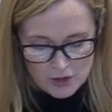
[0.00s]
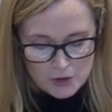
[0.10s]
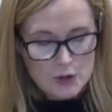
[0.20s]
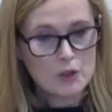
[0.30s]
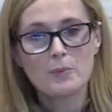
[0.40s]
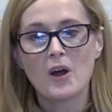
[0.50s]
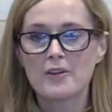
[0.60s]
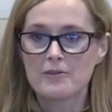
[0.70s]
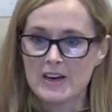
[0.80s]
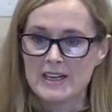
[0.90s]
stood by
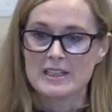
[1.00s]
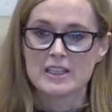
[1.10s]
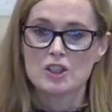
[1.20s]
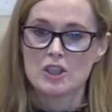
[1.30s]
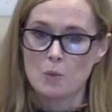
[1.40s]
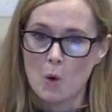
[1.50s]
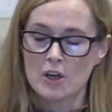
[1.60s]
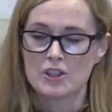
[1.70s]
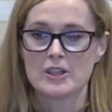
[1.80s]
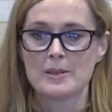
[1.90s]
a friend as she
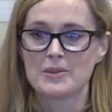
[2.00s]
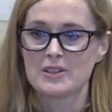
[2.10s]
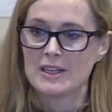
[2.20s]
worships